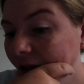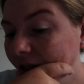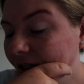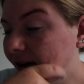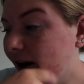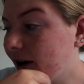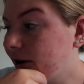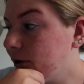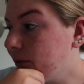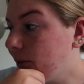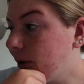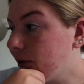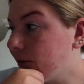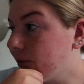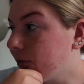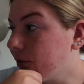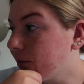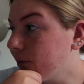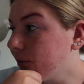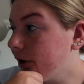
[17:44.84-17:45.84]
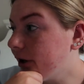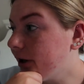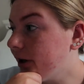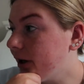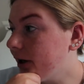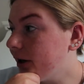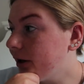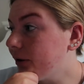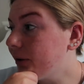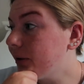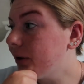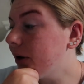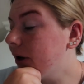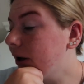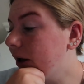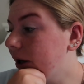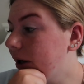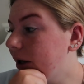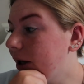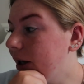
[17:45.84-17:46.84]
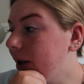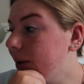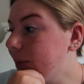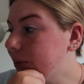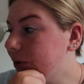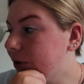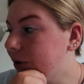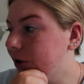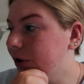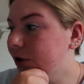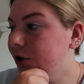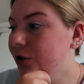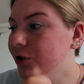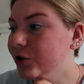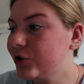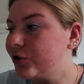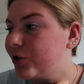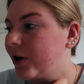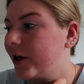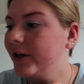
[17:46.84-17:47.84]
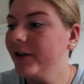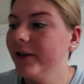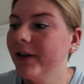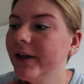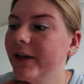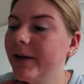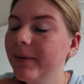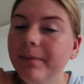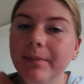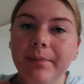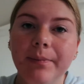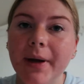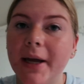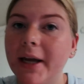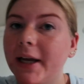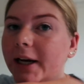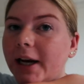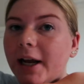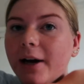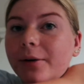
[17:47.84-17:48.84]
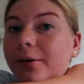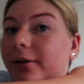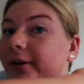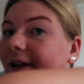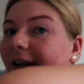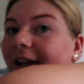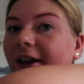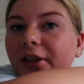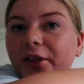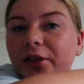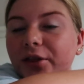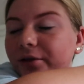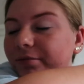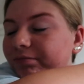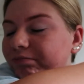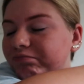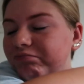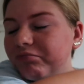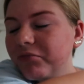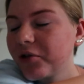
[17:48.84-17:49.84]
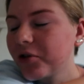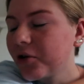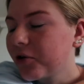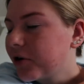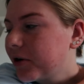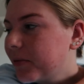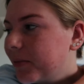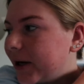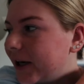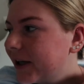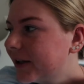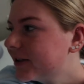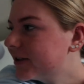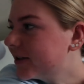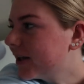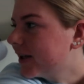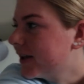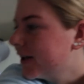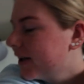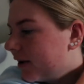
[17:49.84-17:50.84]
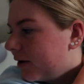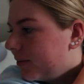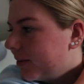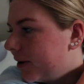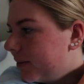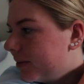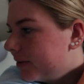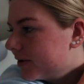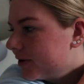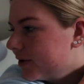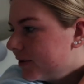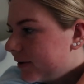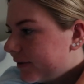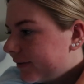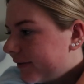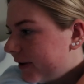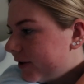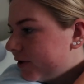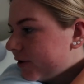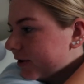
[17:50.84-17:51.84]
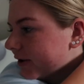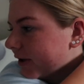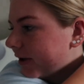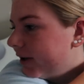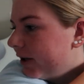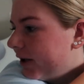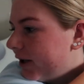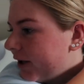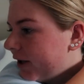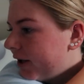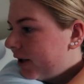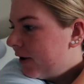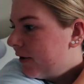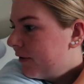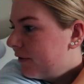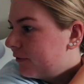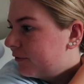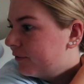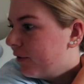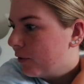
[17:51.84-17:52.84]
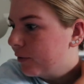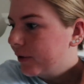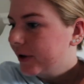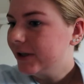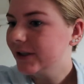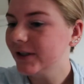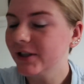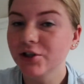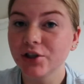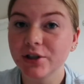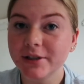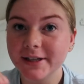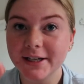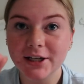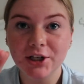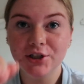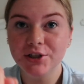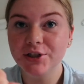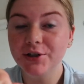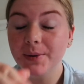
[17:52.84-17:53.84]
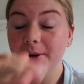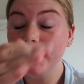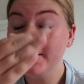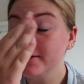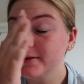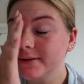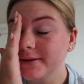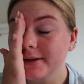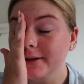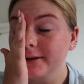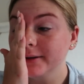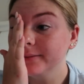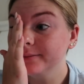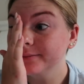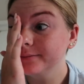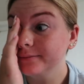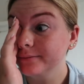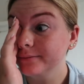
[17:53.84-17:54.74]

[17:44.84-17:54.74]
tackle my room right now I'm gonna just try to like bang it out in like 30 minutes. I think I'll be able to do it if I just like focus and just like do it. So